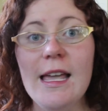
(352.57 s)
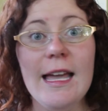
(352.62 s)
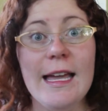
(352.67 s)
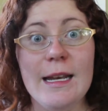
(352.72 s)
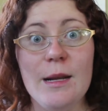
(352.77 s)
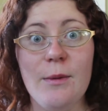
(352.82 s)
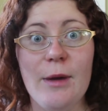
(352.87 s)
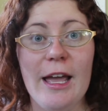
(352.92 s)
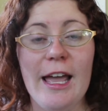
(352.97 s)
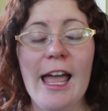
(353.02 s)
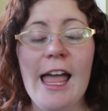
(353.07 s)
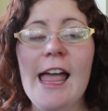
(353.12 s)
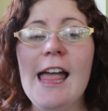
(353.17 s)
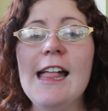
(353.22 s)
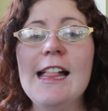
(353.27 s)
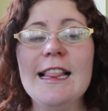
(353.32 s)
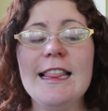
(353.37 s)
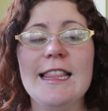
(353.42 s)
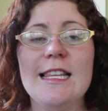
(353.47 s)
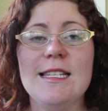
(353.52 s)
Anyway,
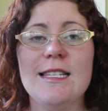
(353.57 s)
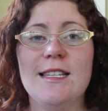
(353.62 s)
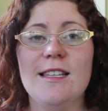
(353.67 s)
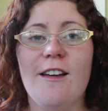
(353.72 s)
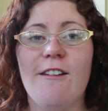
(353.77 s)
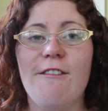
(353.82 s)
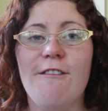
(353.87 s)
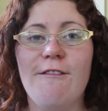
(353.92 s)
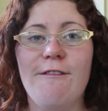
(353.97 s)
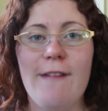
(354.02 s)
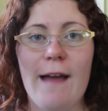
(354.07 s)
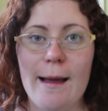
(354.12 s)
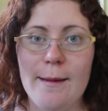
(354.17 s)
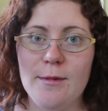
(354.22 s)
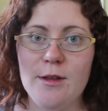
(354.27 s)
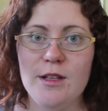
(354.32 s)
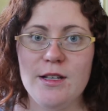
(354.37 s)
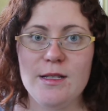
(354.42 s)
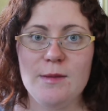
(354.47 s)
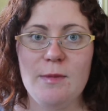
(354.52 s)
this is a
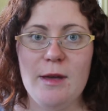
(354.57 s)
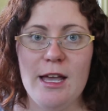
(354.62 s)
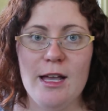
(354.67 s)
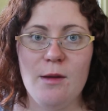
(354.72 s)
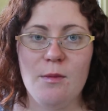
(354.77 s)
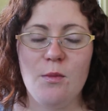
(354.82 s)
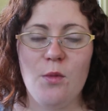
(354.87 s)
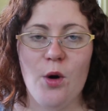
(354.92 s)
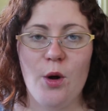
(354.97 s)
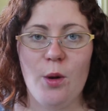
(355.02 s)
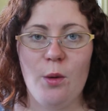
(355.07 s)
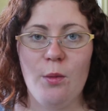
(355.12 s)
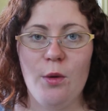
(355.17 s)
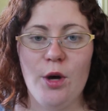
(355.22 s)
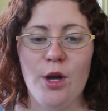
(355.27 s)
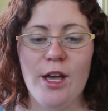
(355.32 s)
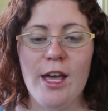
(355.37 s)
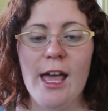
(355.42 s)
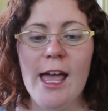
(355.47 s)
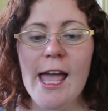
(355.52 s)
fabulous Pagan Portal
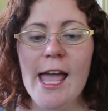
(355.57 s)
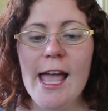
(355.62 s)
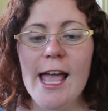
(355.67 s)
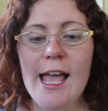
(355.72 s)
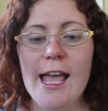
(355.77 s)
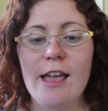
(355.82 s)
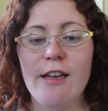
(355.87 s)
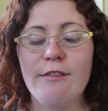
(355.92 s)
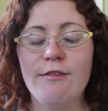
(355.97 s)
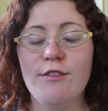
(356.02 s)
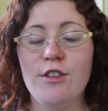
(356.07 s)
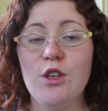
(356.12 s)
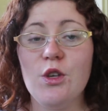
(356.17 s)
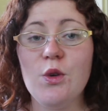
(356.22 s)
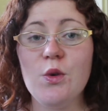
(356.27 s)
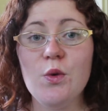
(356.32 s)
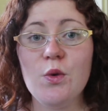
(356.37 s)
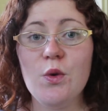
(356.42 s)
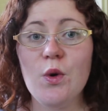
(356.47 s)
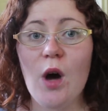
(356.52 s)
book. If
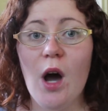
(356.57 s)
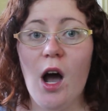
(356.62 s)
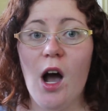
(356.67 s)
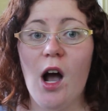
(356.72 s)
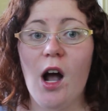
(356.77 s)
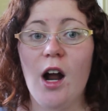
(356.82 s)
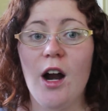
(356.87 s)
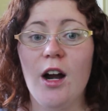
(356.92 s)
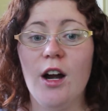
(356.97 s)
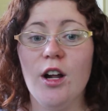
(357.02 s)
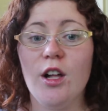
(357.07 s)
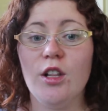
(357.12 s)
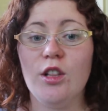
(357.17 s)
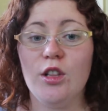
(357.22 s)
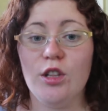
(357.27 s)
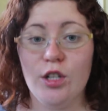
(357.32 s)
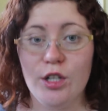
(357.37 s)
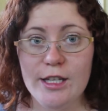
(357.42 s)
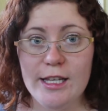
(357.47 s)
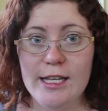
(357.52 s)
you are
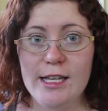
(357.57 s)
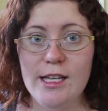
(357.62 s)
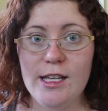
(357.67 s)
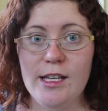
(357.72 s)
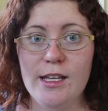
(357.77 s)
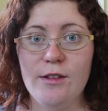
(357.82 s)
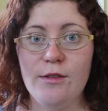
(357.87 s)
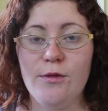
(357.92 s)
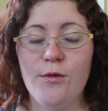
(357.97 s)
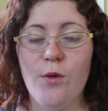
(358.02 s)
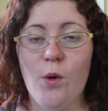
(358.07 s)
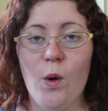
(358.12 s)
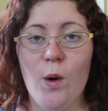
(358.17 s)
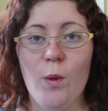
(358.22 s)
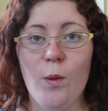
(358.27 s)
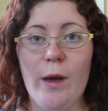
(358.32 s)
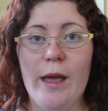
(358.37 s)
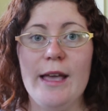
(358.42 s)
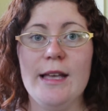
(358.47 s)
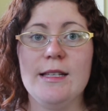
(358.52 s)
looking
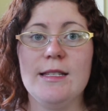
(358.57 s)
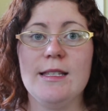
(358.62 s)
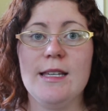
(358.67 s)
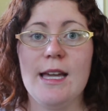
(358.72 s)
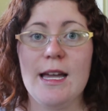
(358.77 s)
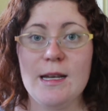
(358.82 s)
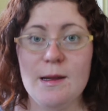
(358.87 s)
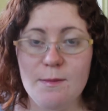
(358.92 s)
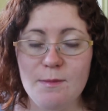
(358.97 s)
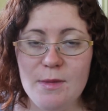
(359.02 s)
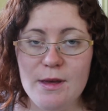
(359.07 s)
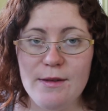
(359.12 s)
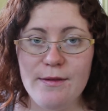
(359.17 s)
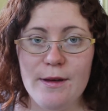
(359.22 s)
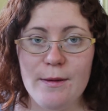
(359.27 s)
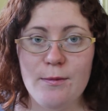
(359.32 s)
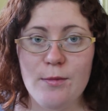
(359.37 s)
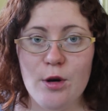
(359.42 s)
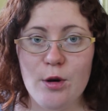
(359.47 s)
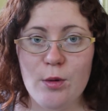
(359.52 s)
for ways to kind of beef
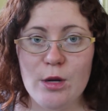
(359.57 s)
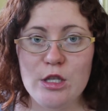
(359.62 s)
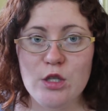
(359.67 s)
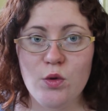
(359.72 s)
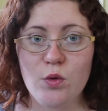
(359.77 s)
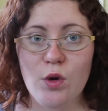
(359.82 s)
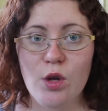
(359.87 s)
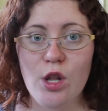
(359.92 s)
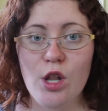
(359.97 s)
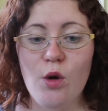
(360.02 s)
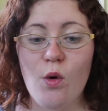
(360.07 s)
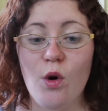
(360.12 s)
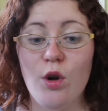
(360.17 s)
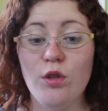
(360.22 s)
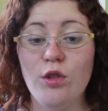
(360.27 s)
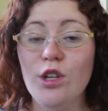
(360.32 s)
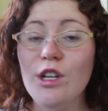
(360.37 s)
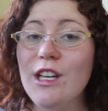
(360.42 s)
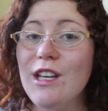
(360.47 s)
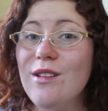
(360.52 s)
up your ritual
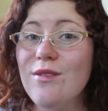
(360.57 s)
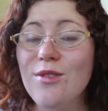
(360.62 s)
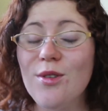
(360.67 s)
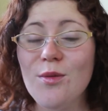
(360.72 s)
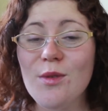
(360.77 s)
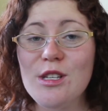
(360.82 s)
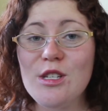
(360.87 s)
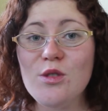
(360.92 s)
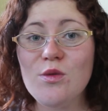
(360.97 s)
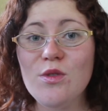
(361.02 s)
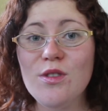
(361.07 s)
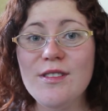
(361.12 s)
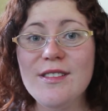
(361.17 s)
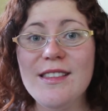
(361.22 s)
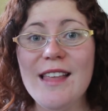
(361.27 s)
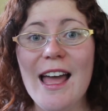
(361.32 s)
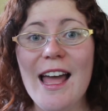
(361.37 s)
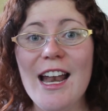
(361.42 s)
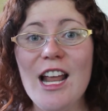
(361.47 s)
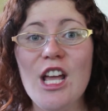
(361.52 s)
or looking for rituals
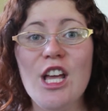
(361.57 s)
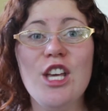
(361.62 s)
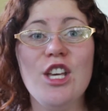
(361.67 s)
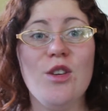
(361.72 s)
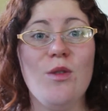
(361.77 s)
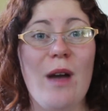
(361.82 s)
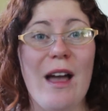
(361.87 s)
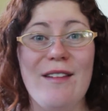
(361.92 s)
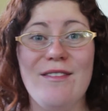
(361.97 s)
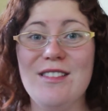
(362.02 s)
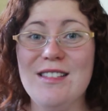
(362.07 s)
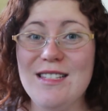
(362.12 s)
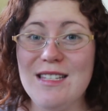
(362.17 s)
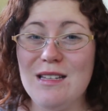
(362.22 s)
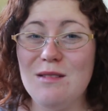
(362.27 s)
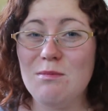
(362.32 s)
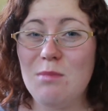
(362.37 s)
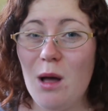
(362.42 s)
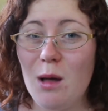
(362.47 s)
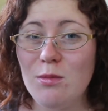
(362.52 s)
that you haven't
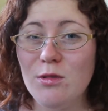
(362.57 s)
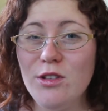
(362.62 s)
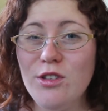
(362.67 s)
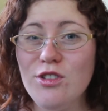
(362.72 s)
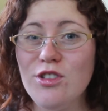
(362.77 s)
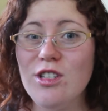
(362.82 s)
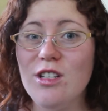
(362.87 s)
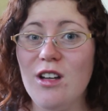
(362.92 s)
seen published